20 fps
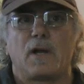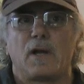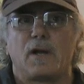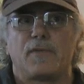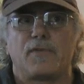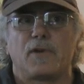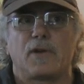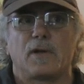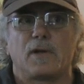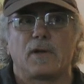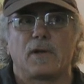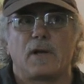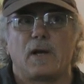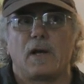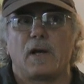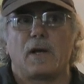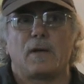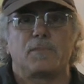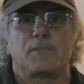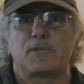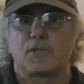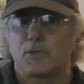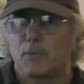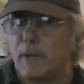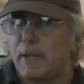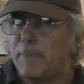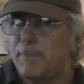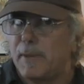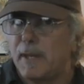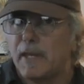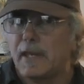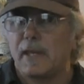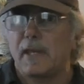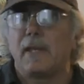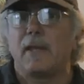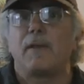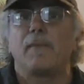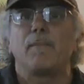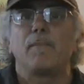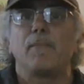cover sweep
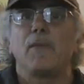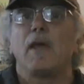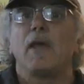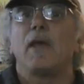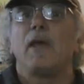picking,